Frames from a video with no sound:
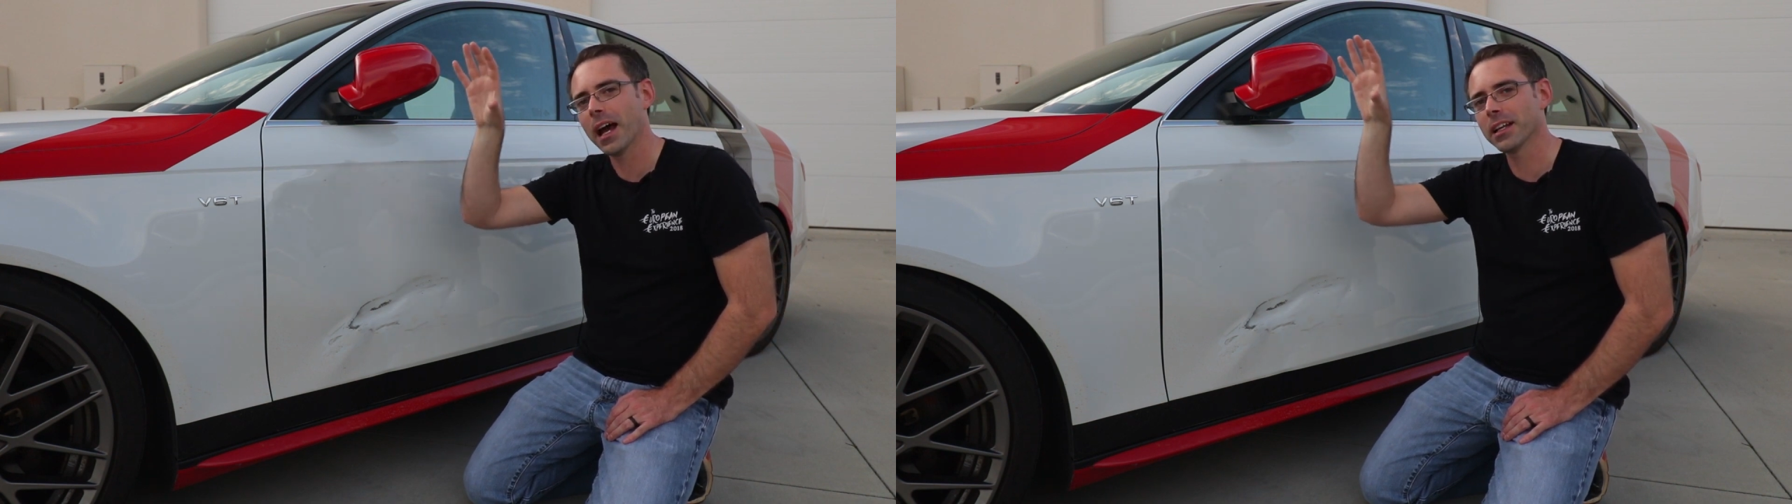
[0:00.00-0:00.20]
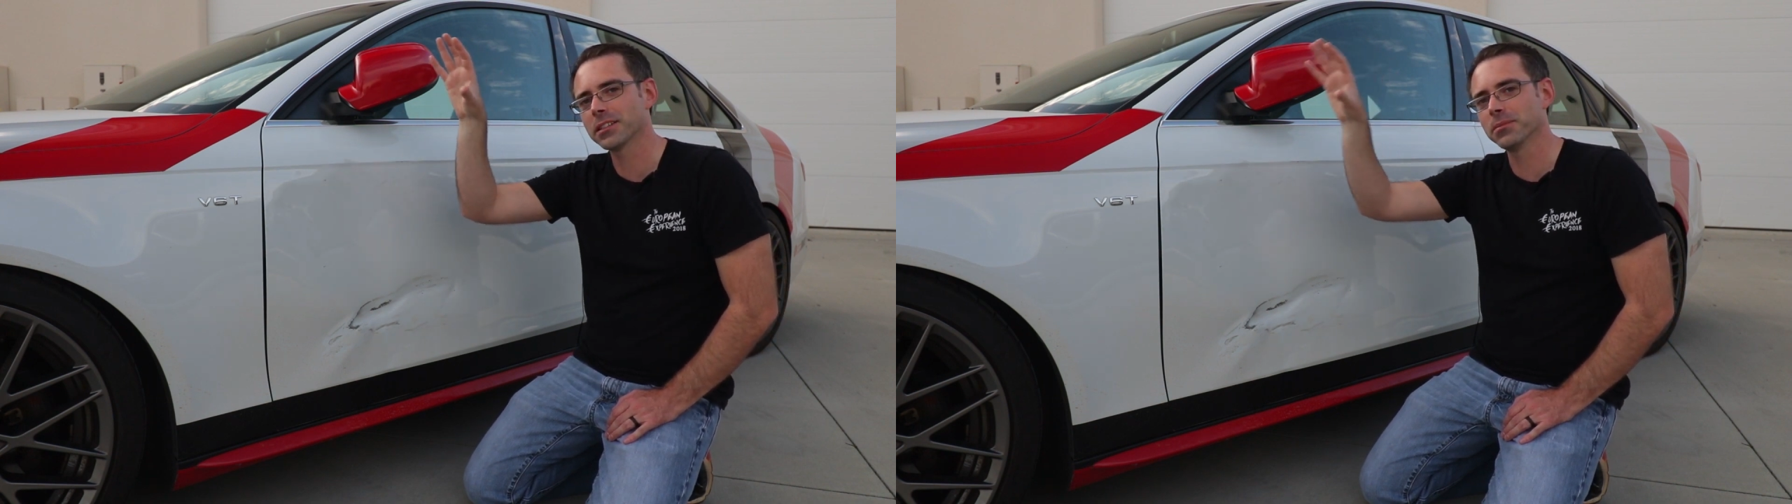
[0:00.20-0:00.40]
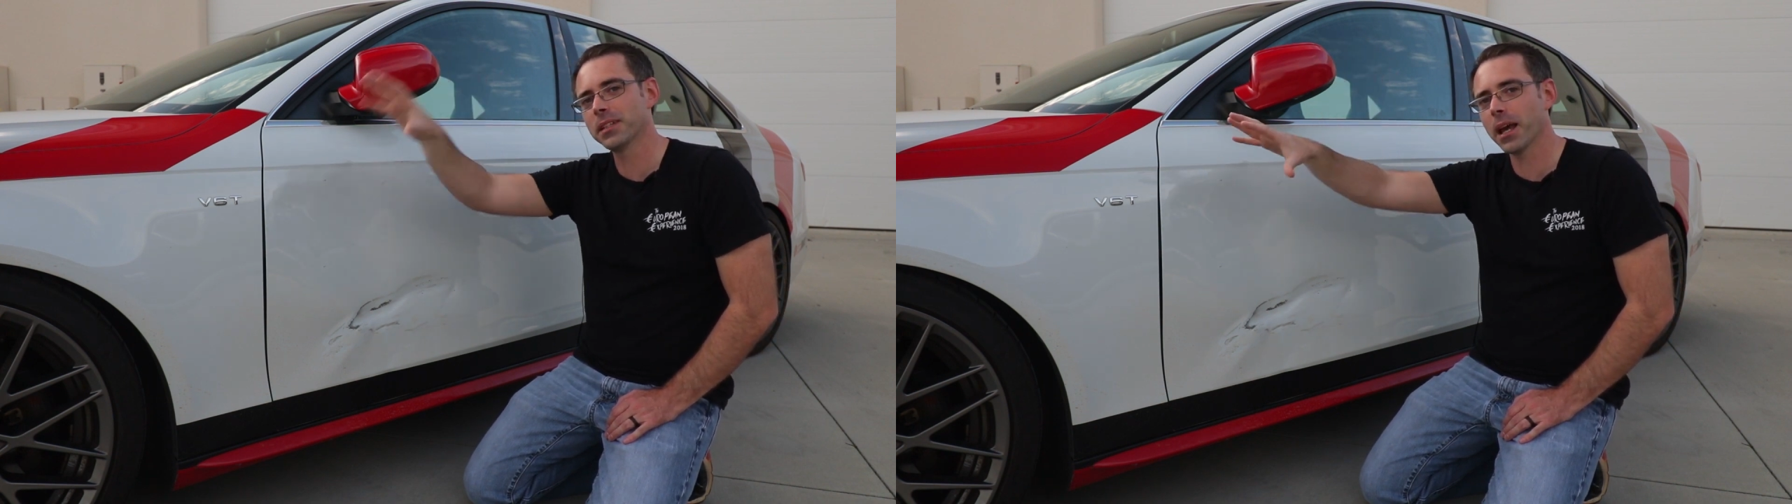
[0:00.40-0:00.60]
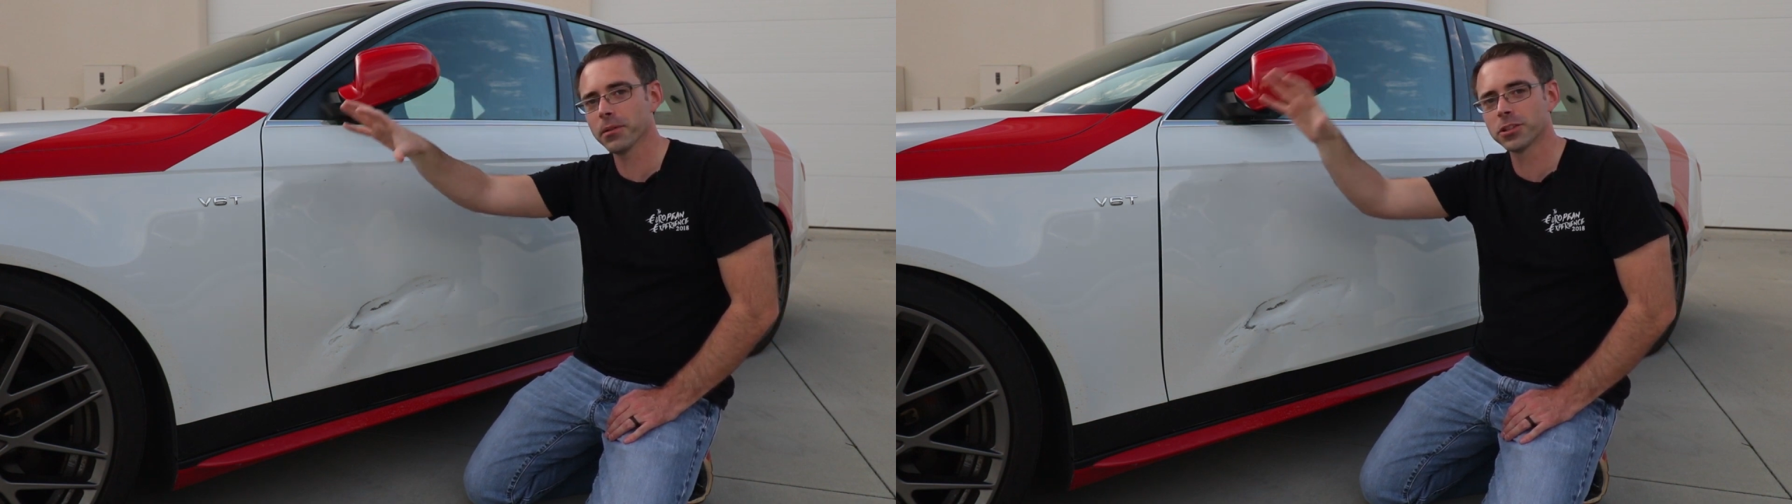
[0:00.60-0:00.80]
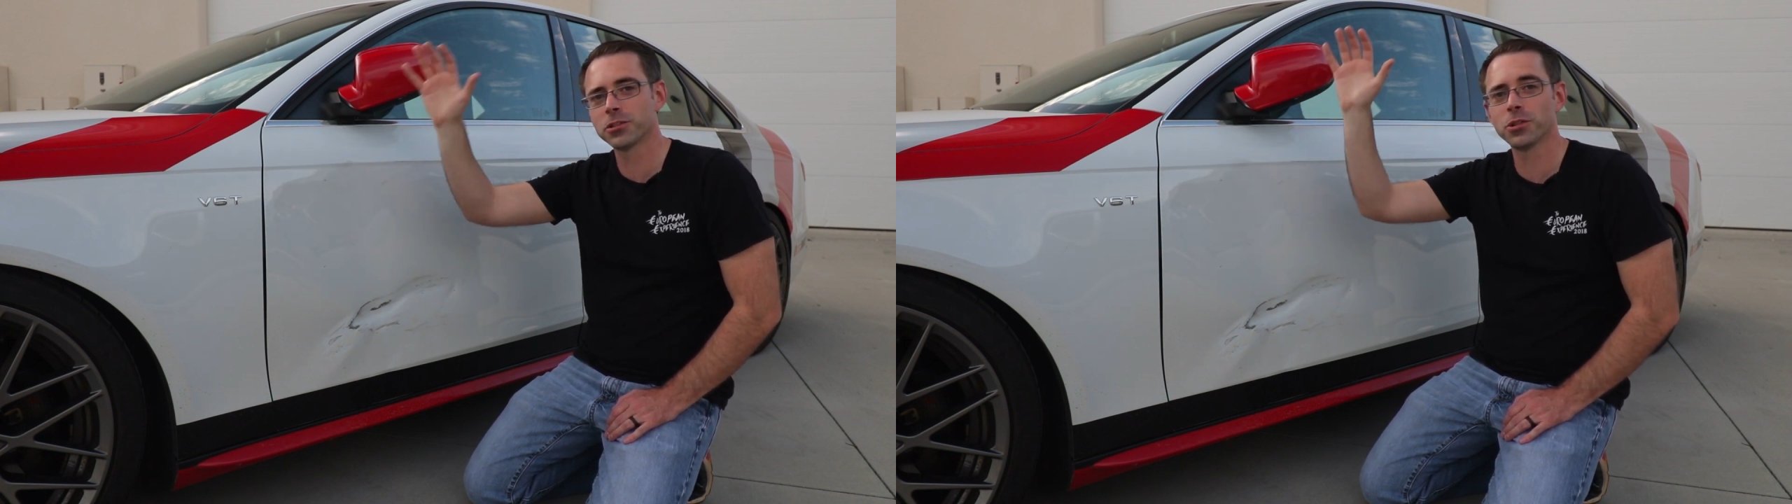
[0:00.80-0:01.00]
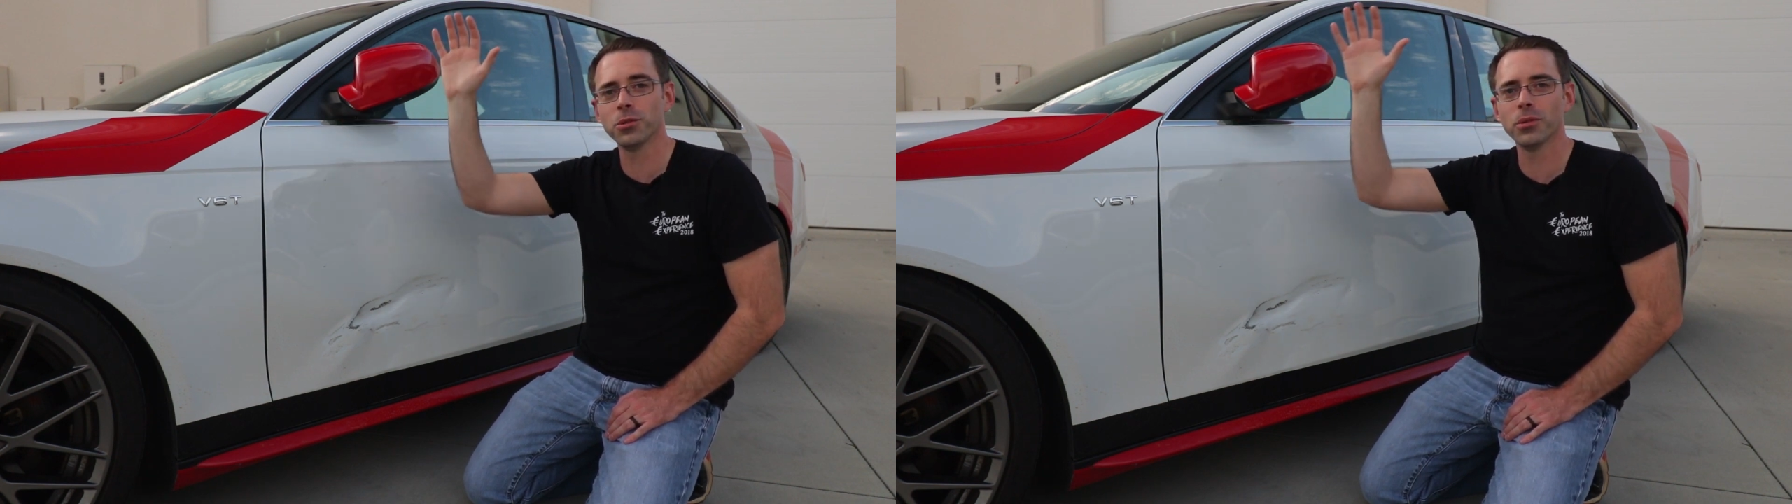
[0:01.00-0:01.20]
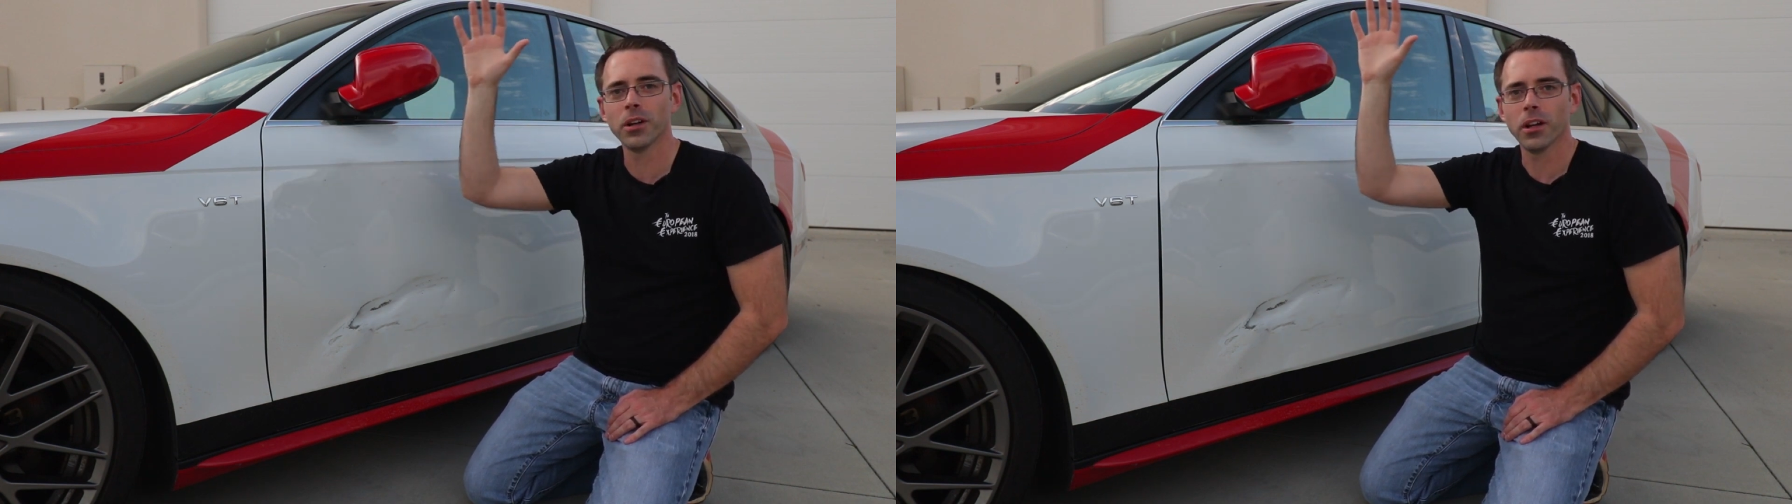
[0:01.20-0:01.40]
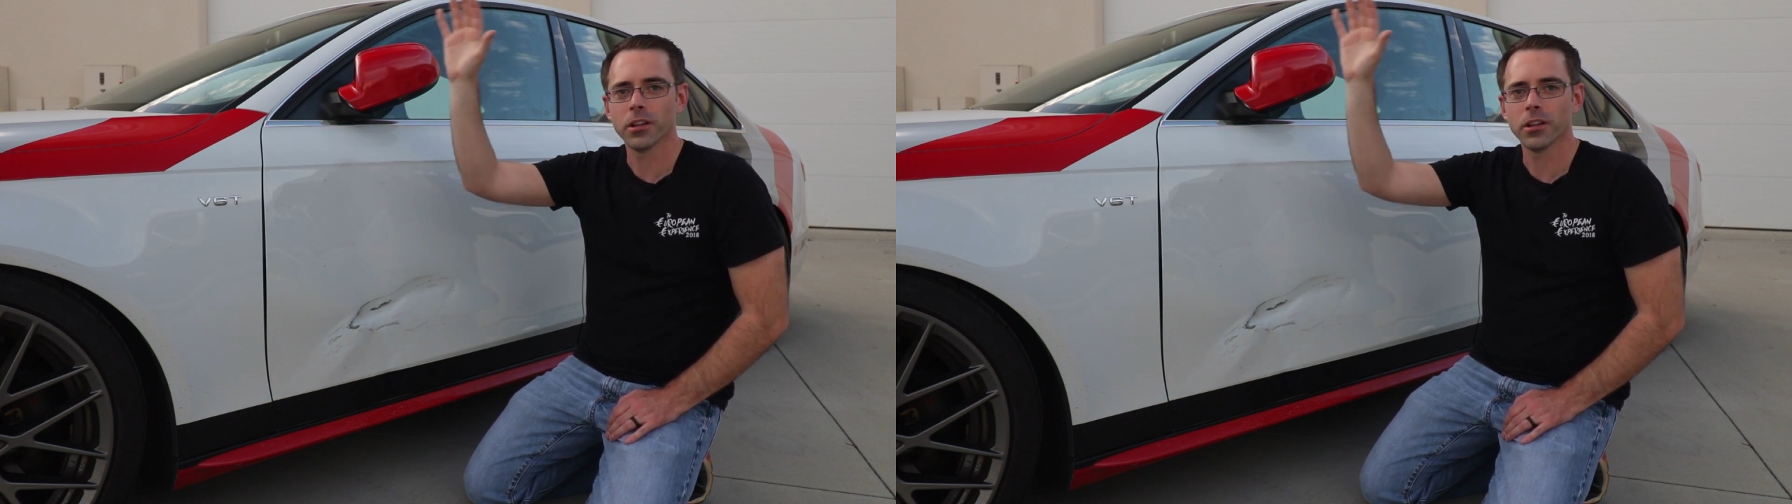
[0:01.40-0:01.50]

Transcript: has some damage to